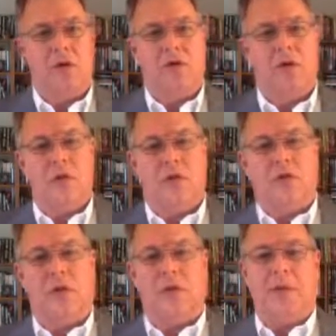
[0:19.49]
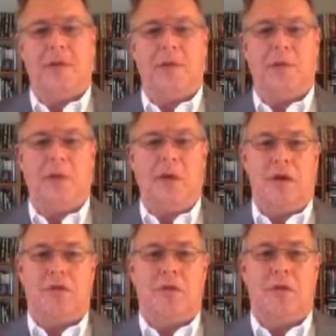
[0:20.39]
So there were 7 big
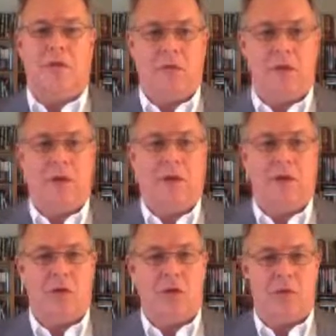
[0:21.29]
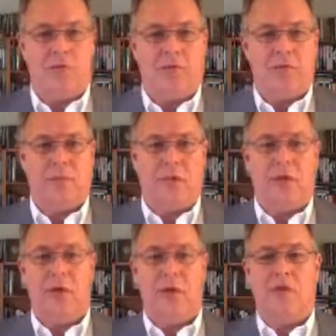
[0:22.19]
campaigns in October,
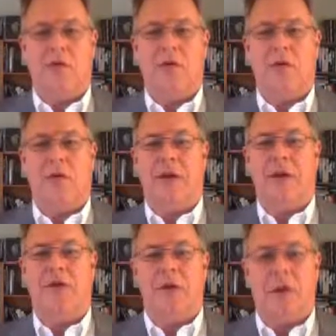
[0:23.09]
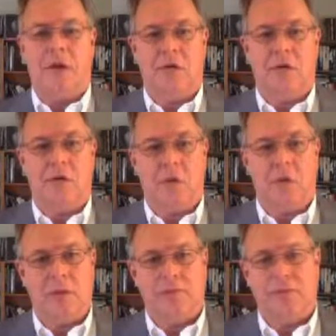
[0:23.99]
$340,000 or
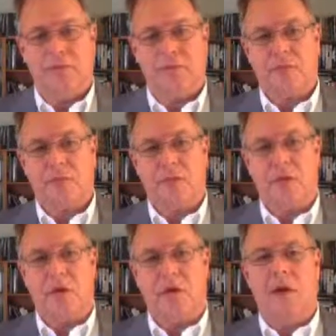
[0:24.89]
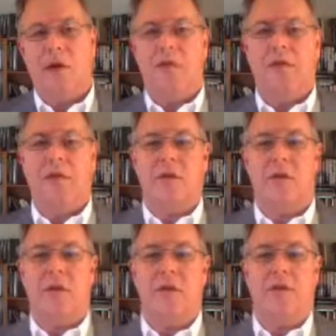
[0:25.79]
more. Collectively they
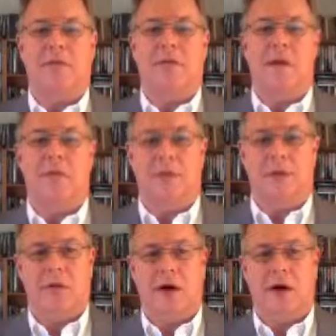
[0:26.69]
brought in over $5 million.